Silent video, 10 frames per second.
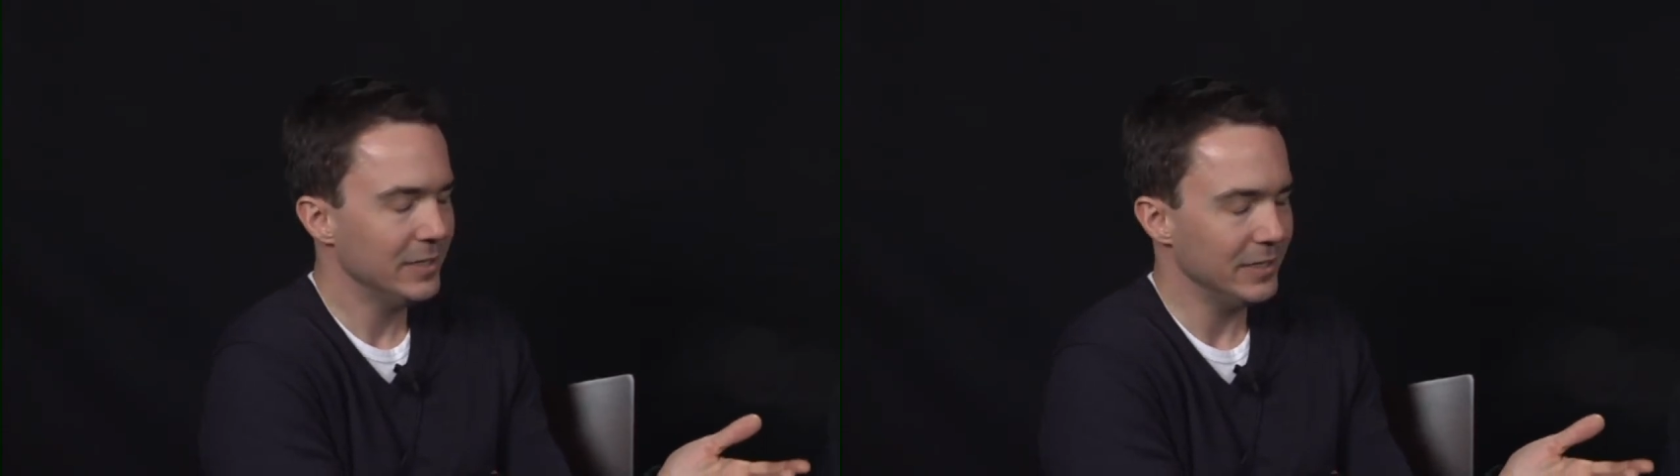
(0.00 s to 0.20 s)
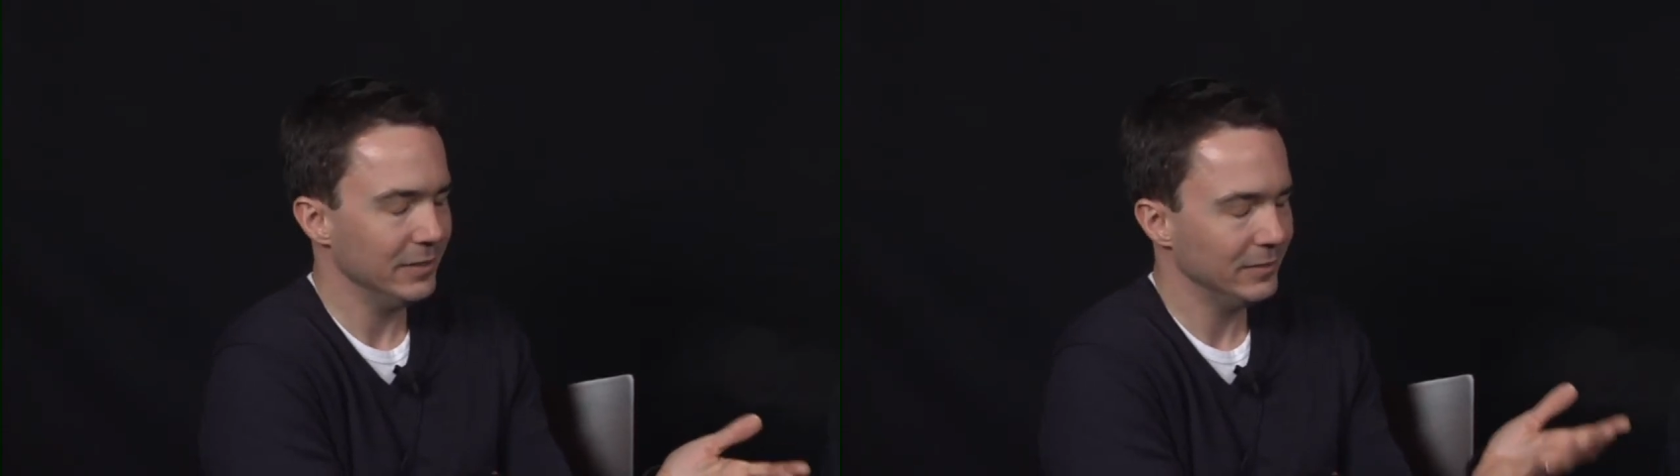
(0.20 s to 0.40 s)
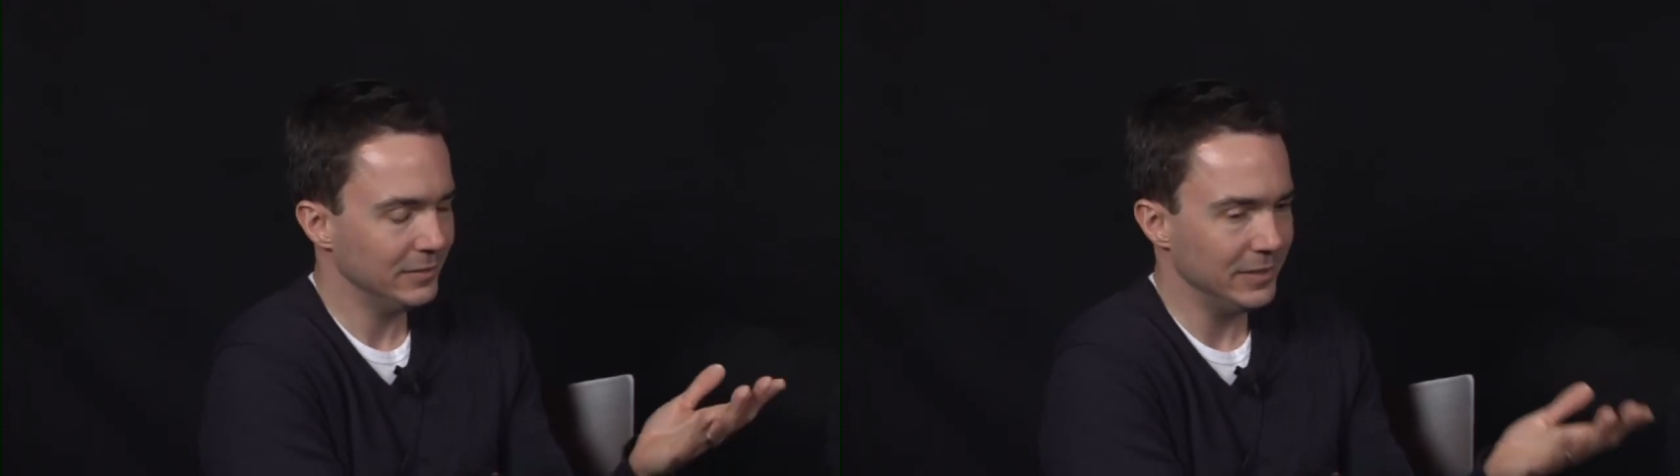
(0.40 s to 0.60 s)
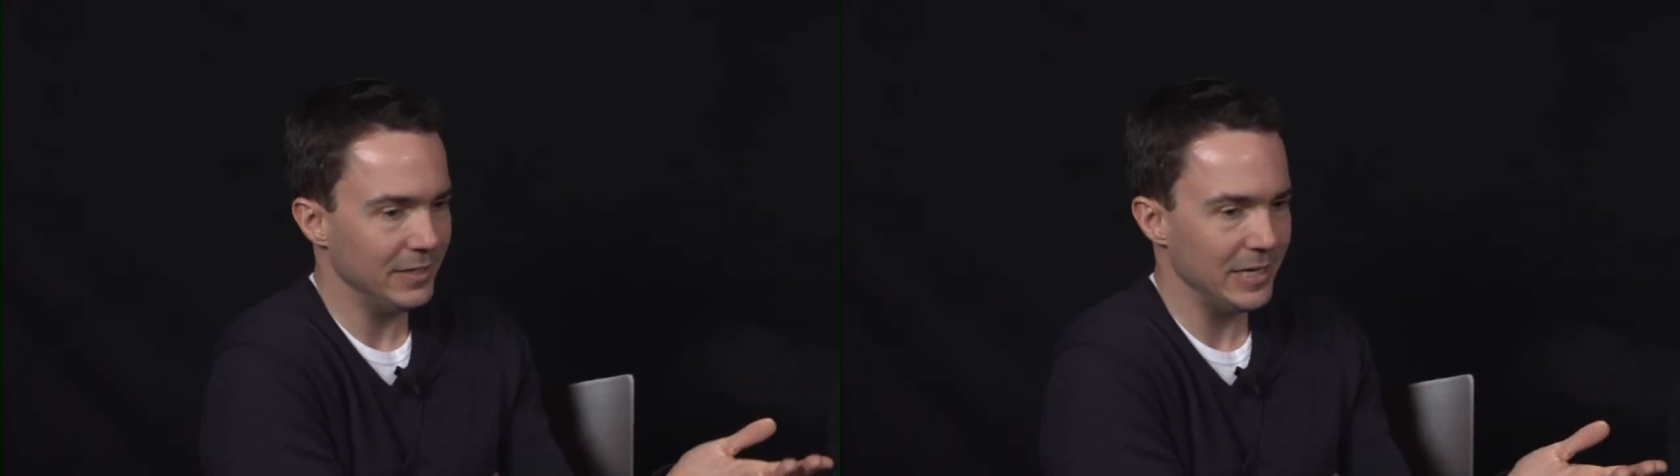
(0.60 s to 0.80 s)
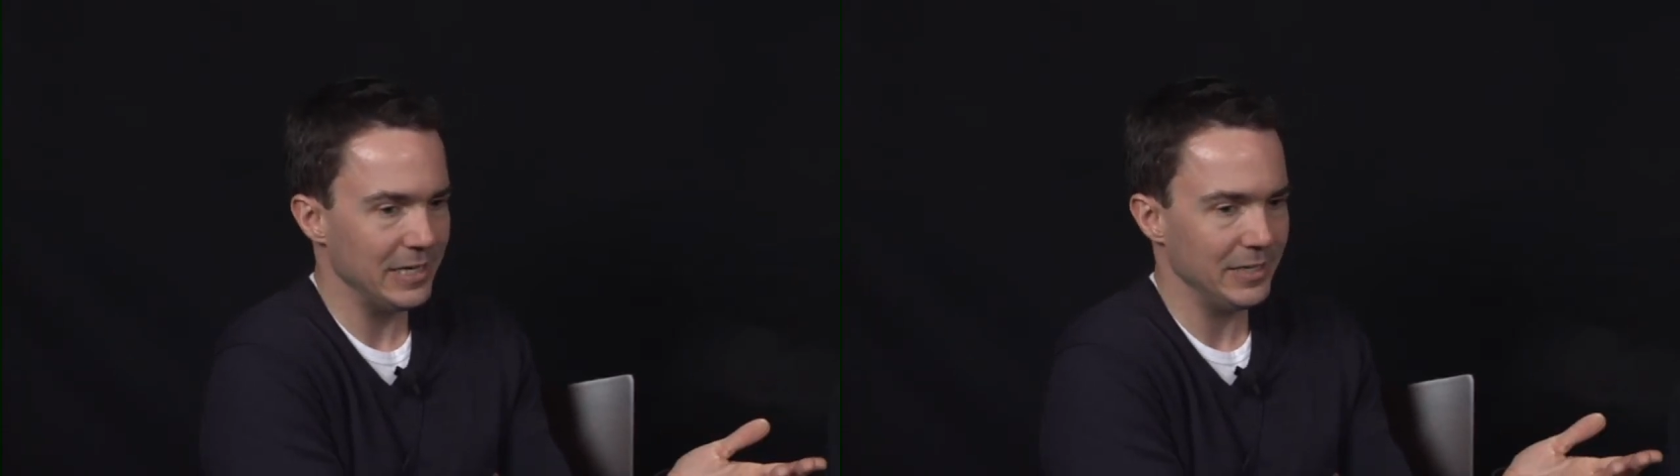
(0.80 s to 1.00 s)
in
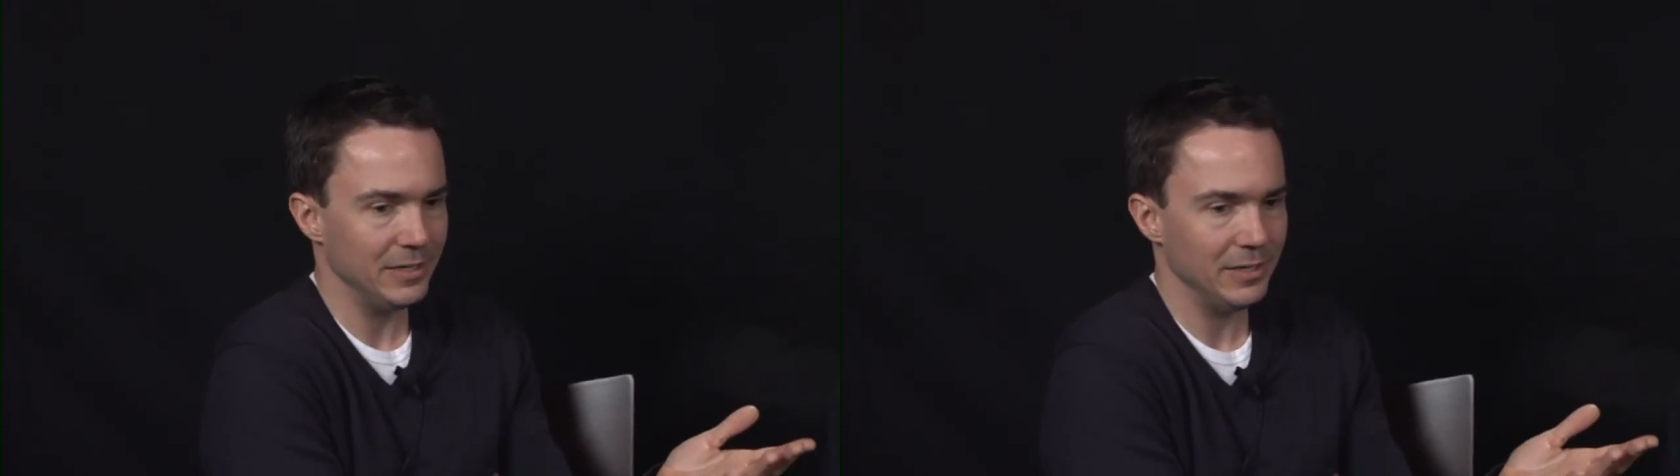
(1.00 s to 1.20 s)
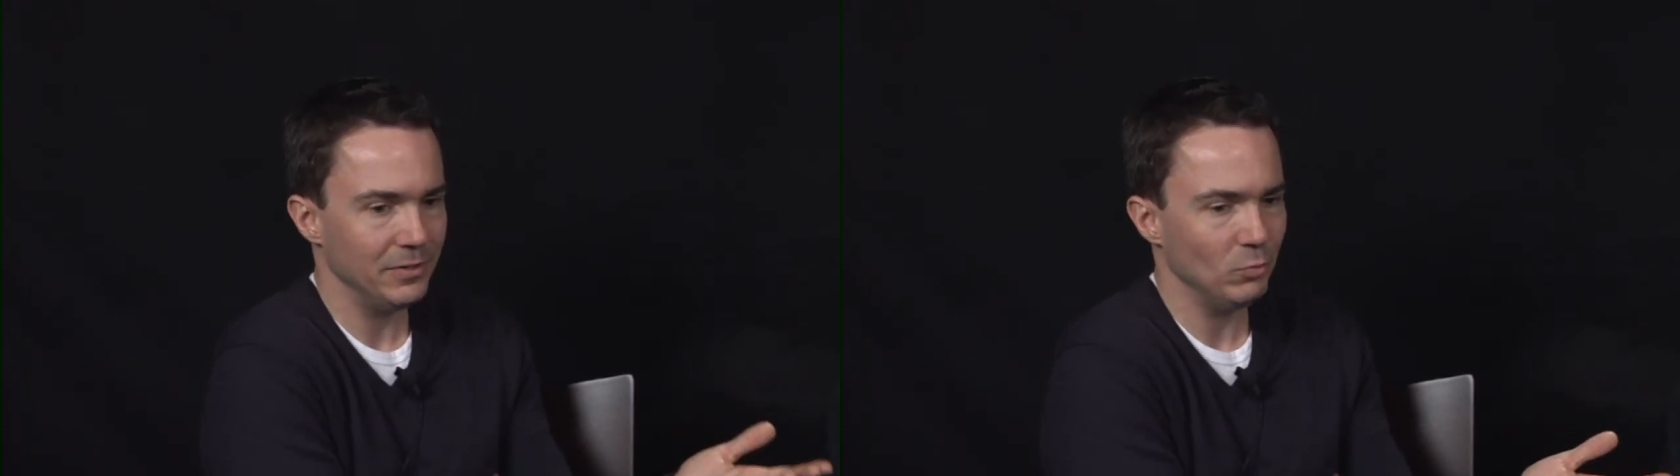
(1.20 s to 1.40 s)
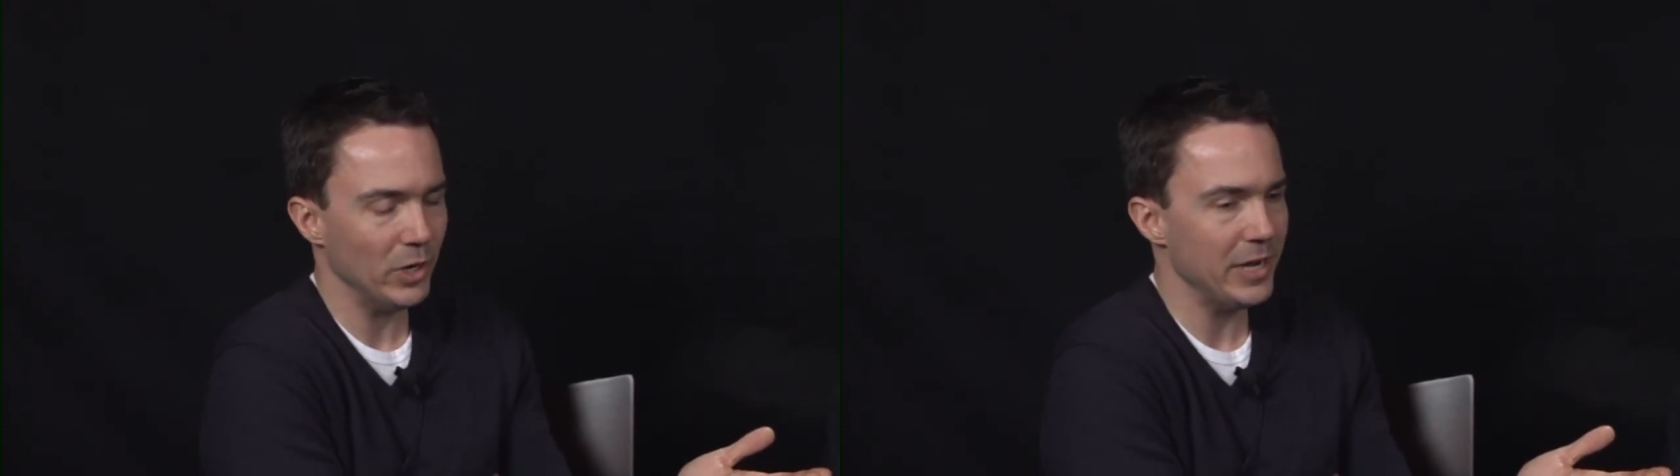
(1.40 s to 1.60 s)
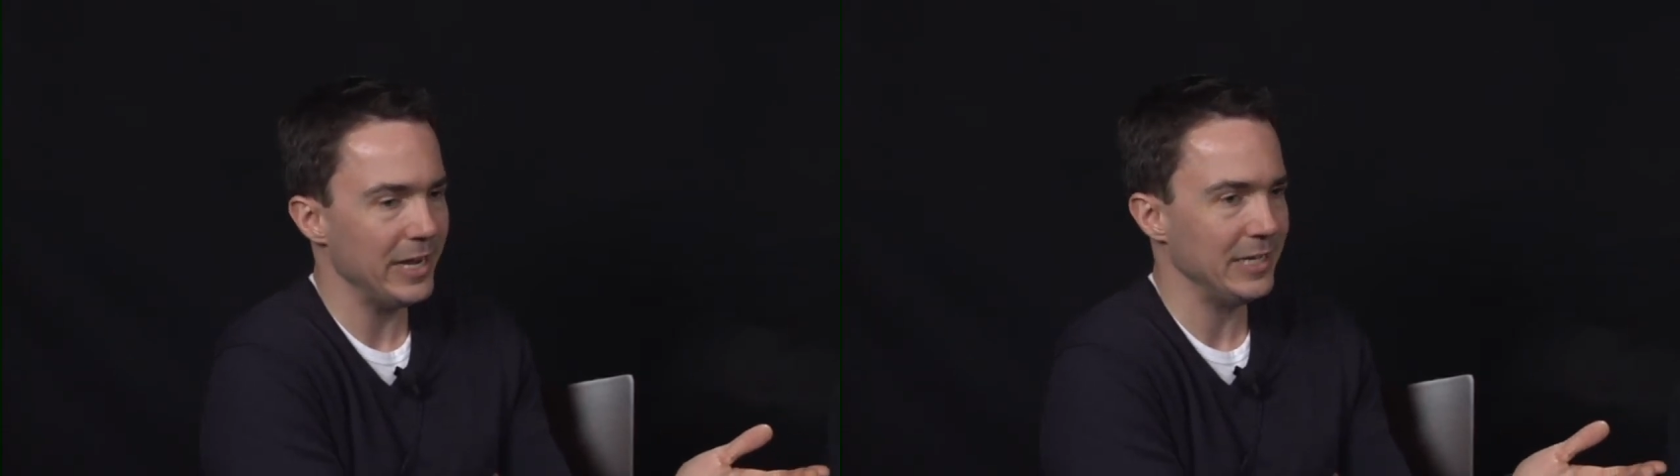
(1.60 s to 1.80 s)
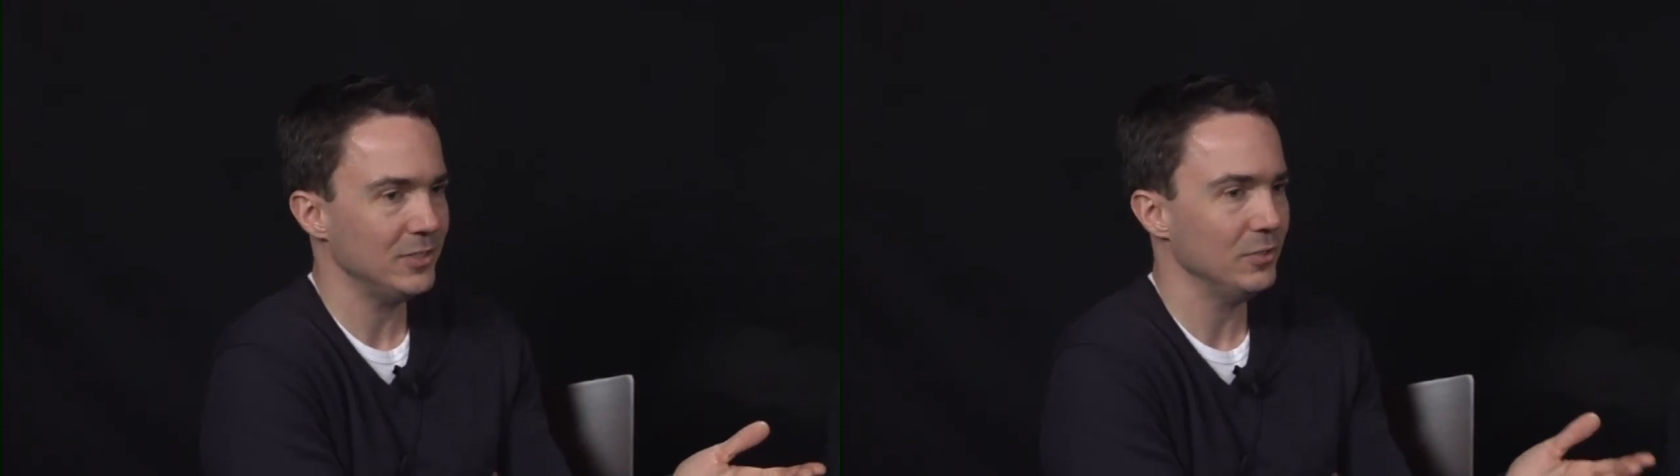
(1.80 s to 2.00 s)
91,
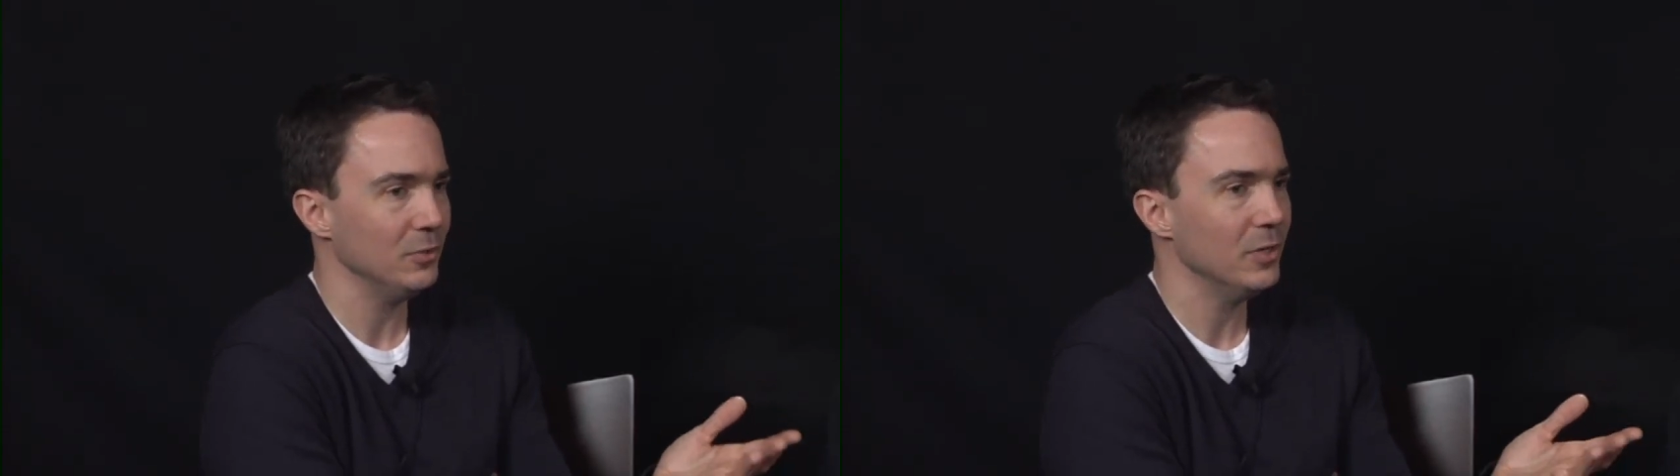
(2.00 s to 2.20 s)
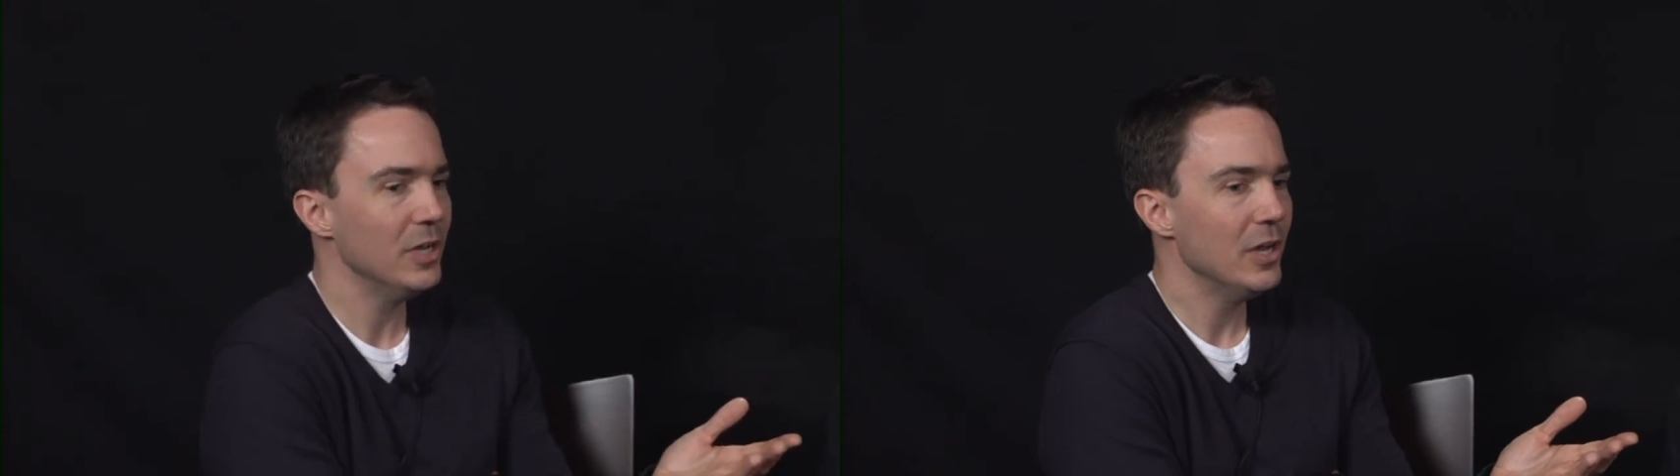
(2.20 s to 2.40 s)
92,